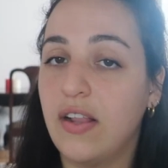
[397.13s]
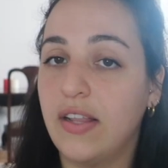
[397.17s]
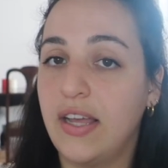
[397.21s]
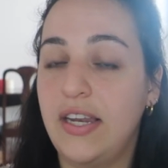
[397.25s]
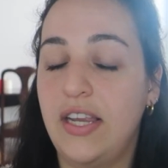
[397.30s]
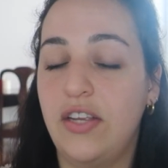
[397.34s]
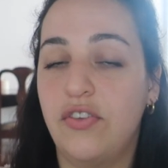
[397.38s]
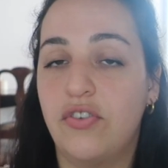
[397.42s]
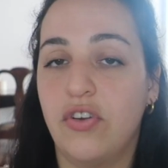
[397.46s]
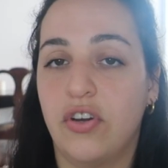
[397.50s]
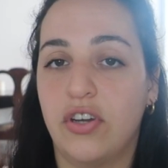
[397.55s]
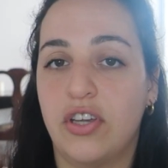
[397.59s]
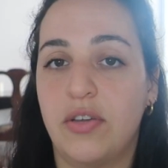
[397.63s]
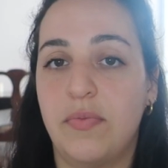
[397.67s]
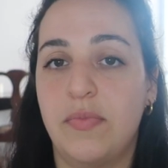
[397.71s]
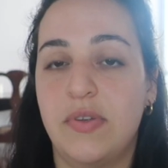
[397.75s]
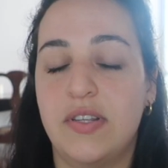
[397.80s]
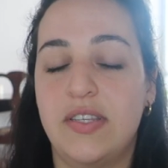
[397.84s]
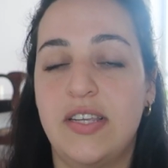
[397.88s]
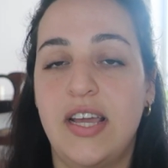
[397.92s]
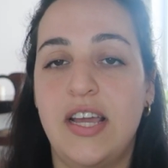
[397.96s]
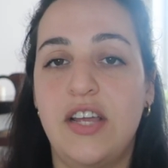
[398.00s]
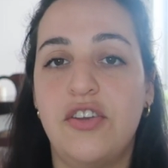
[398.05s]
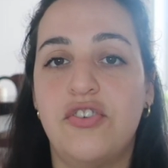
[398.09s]
any
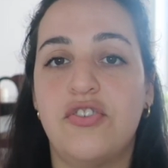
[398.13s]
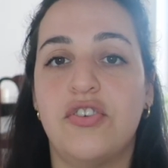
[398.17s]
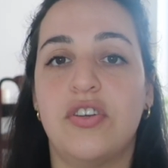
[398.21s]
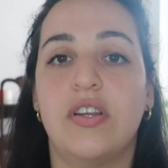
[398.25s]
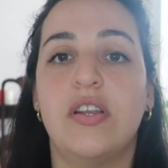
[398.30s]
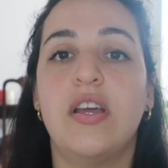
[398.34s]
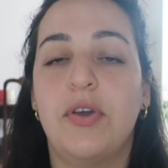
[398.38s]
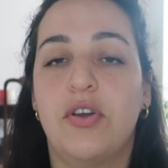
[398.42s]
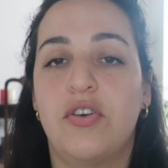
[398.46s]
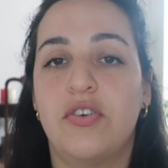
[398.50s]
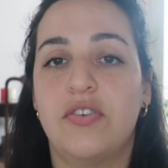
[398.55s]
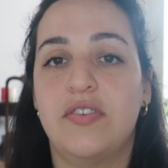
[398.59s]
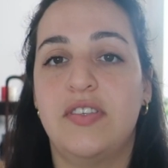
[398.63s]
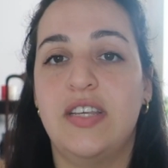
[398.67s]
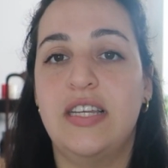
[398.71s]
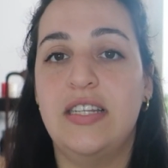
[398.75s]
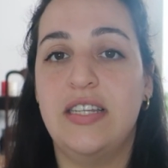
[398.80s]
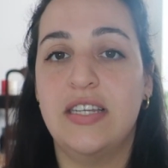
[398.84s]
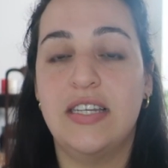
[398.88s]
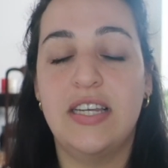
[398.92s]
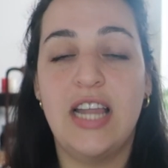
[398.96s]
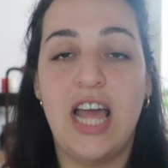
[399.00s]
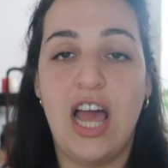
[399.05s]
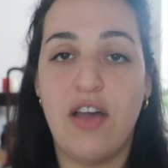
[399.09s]
documentation because they
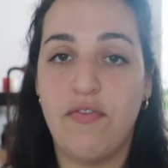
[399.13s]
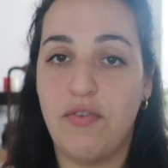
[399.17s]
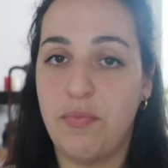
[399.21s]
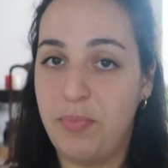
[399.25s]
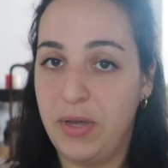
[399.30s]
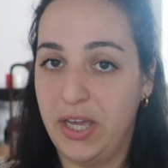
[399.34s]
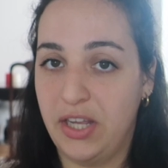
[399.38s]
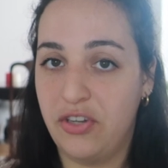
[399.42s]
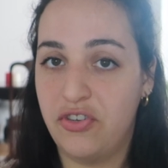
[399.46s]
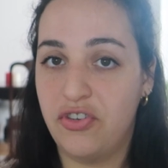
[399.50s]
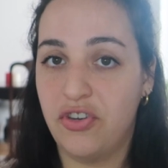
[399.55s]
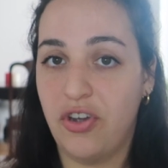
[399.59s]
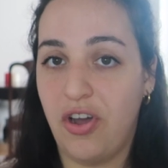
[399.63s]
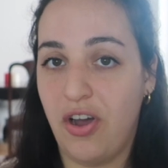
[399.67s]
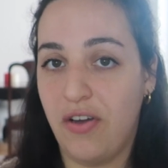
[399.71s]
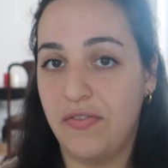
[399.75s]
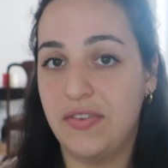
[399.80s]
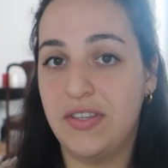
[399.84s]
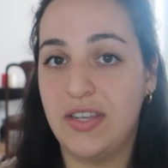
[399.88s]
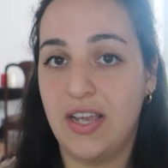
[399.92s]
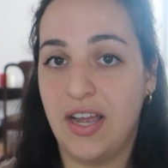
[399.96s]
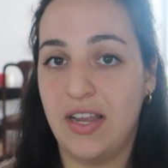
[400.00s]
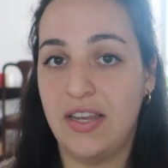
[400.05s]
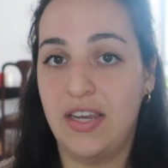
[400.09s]
didn't have a picture of
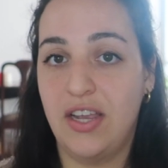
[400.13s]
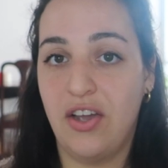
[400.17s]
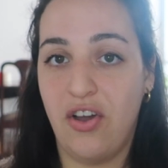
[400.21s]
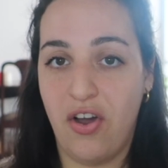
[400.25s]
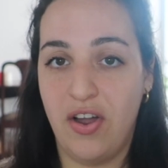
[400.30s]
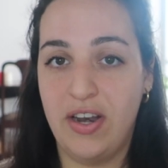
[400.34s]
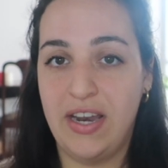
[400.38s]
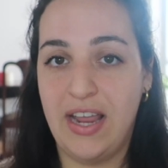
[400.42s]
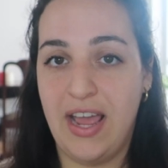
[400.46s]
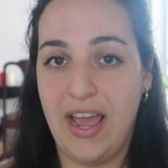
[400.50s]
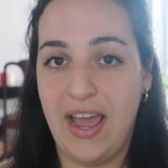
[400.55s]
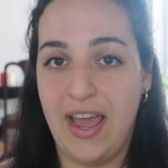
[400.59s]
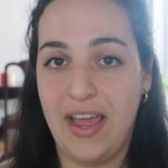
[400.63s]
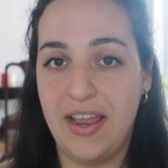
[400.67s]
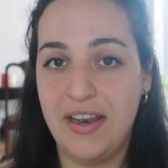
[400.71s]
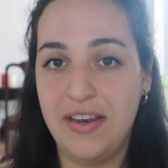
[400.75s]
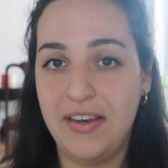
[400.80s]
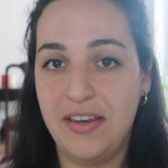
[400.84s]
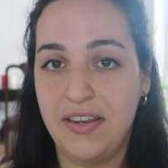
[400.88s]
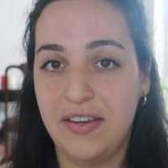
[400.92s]
Tanya on hand.